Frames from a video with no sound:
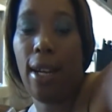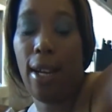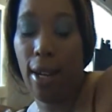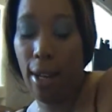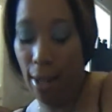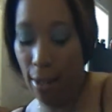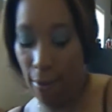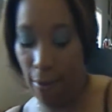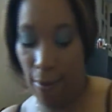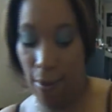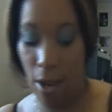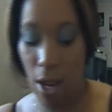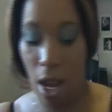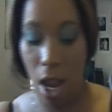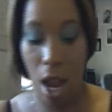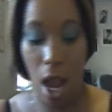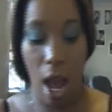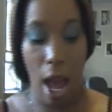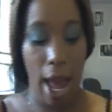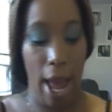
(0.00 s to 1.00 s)
Oh,
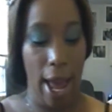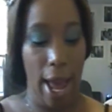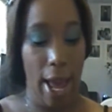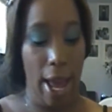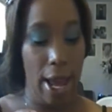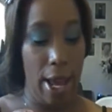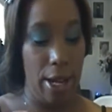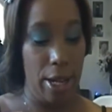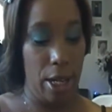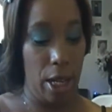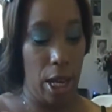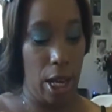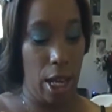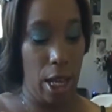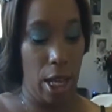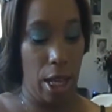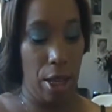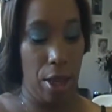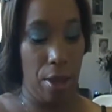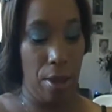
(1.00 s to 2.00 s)
and
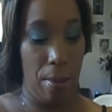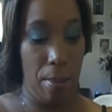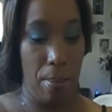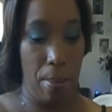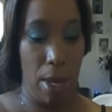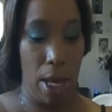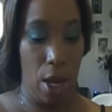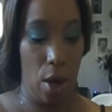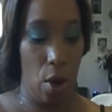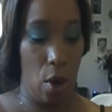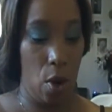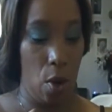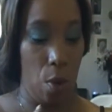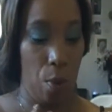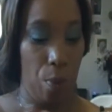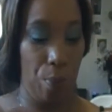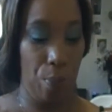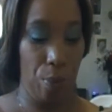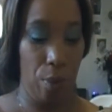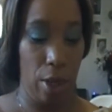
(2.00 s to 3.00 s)
in the
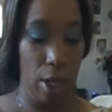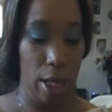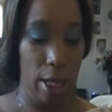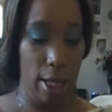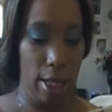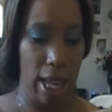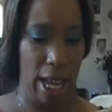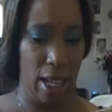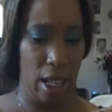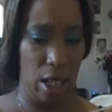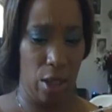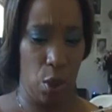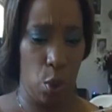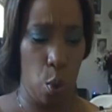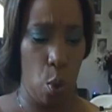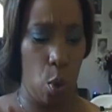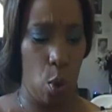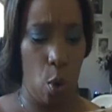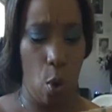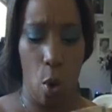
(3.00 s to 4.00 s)
middle is like a
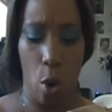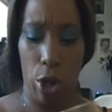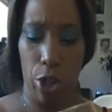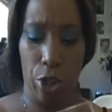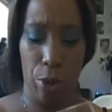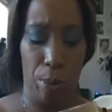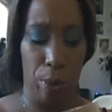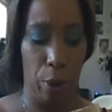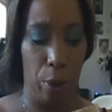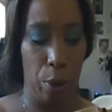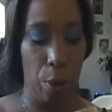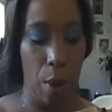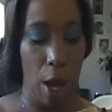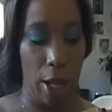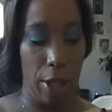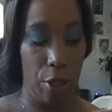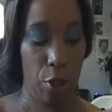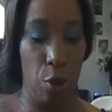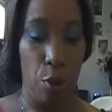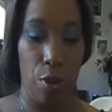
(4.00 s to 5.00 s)
turquoise blue.
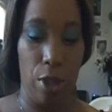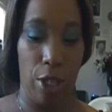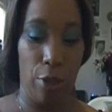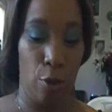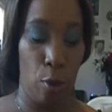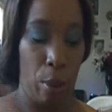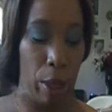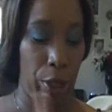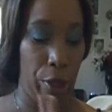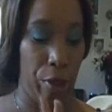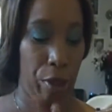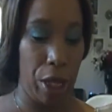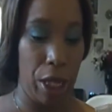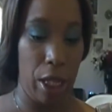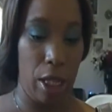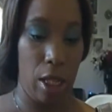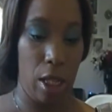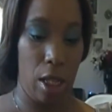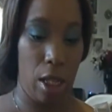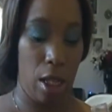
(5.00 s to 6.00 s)
I've used this for my
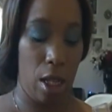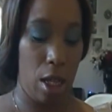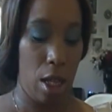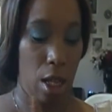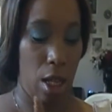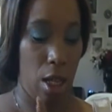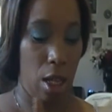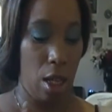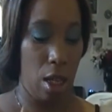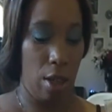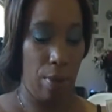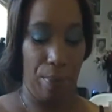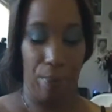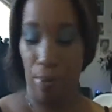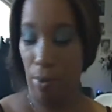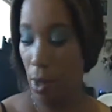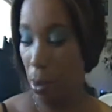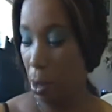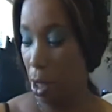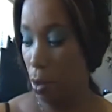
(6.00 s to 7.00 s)
crease
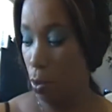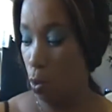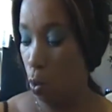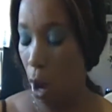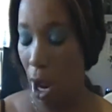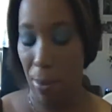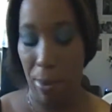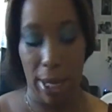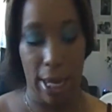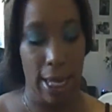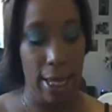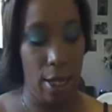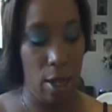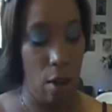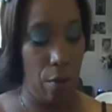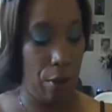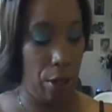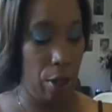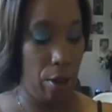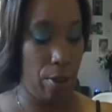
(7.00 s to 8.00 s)
me wipe my hands
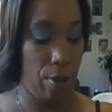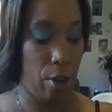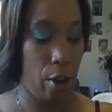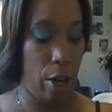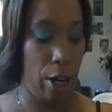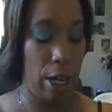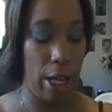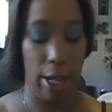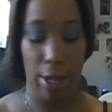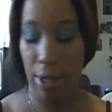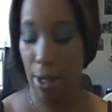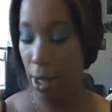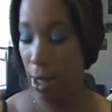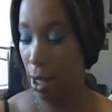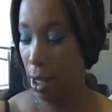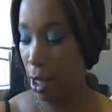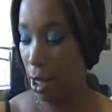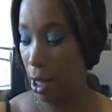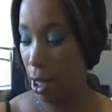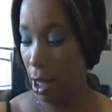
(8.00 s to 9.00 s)
off here. Sorry, guys.
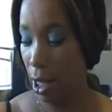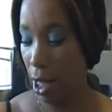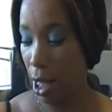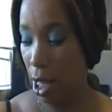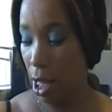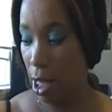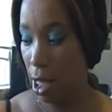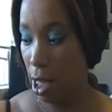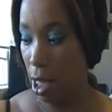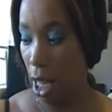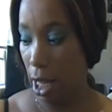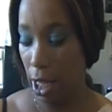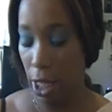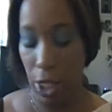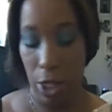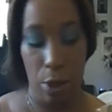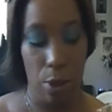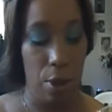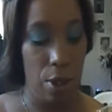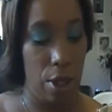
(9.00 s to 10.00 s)
So I
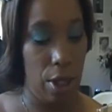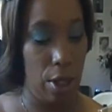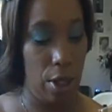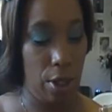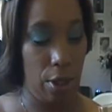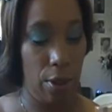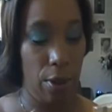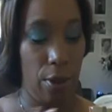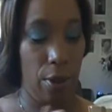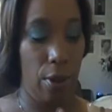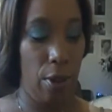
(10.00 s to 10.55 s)
can use it.